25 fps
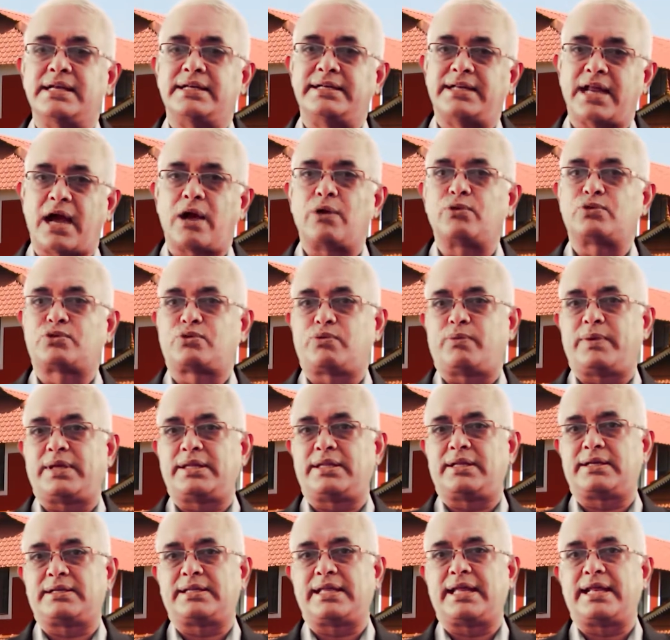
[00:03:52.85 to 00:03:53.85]
doubt
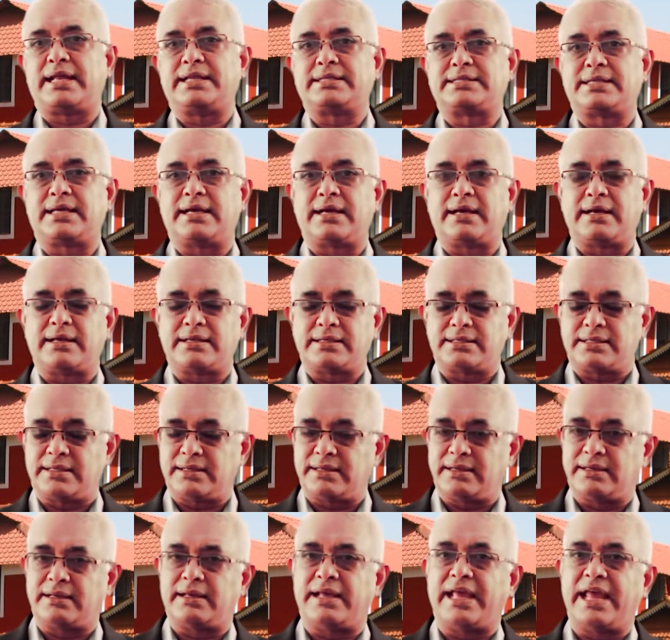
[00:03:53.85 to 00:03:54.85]
whether there is a
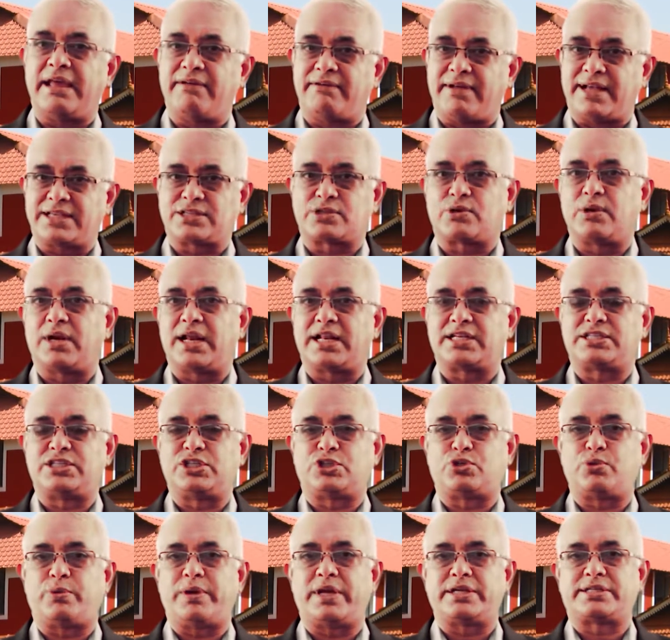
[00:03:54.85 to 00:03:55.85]
avascular
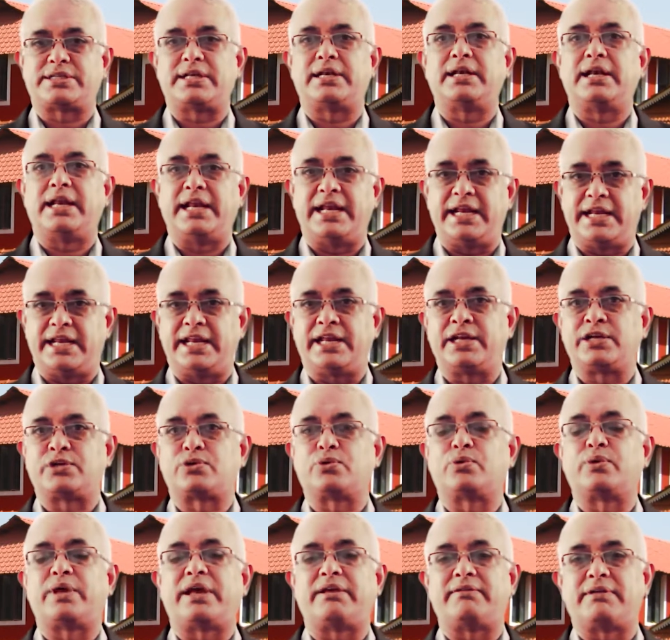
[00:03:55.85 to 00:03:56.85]
situation leading
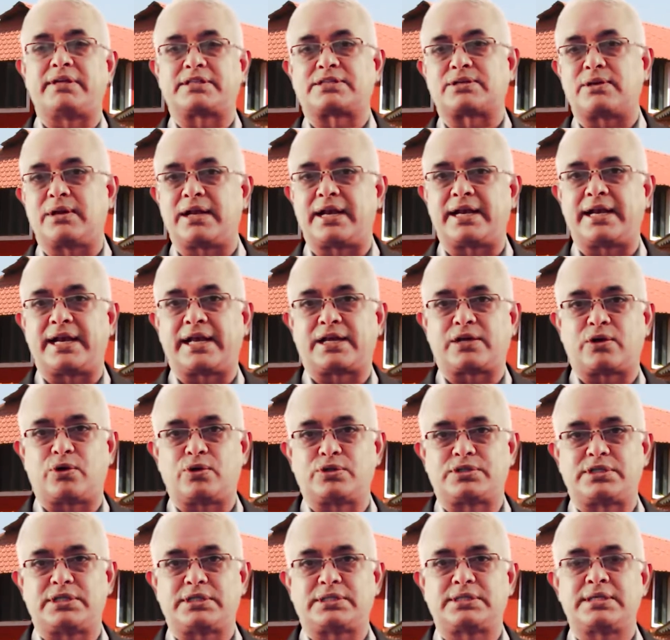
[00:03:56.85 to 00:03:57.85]
to avascular
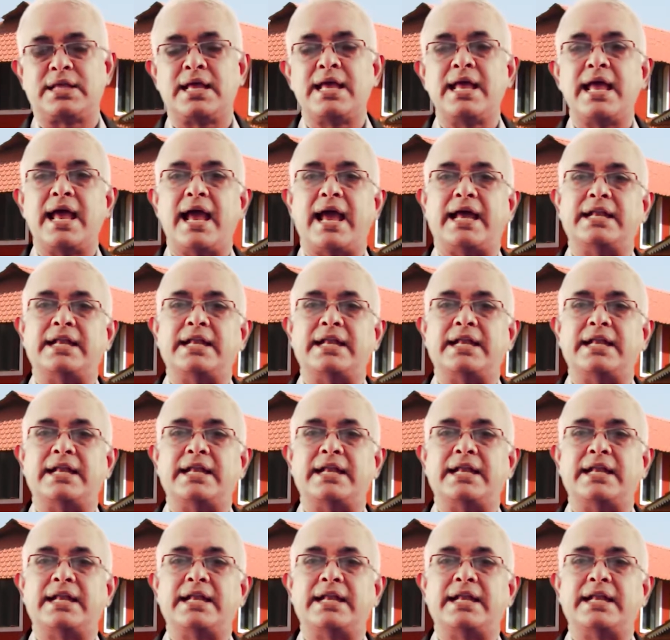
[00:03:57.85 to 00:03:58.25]
necrosis,